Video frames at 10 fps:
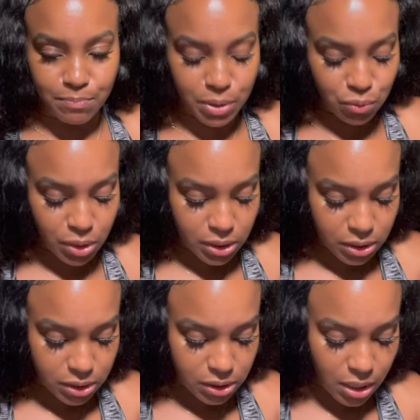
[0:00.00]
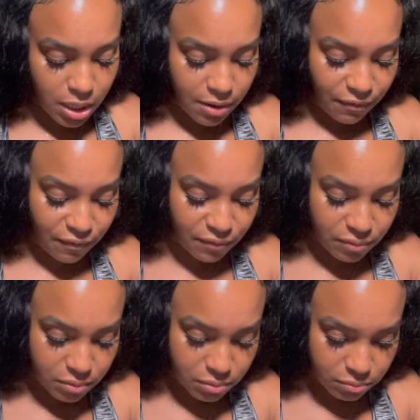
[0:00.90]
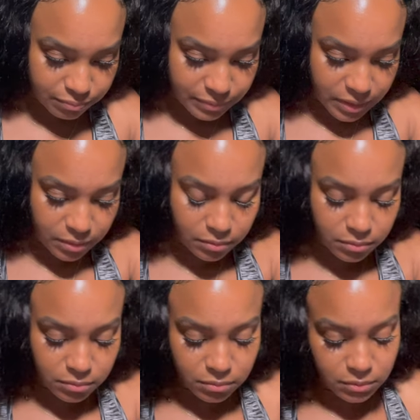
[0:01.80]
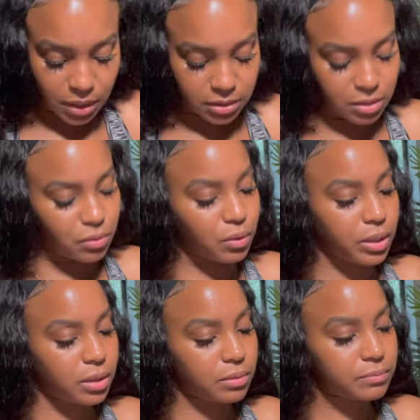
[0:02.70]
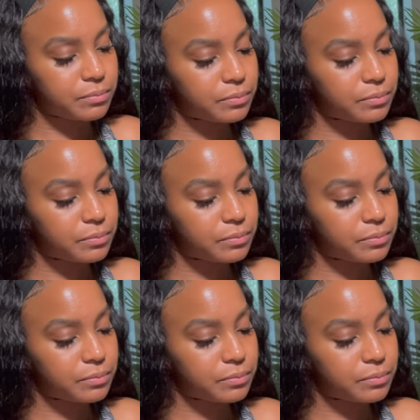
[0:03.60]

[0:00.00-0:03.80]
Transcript: beauty stuff. That's annoying.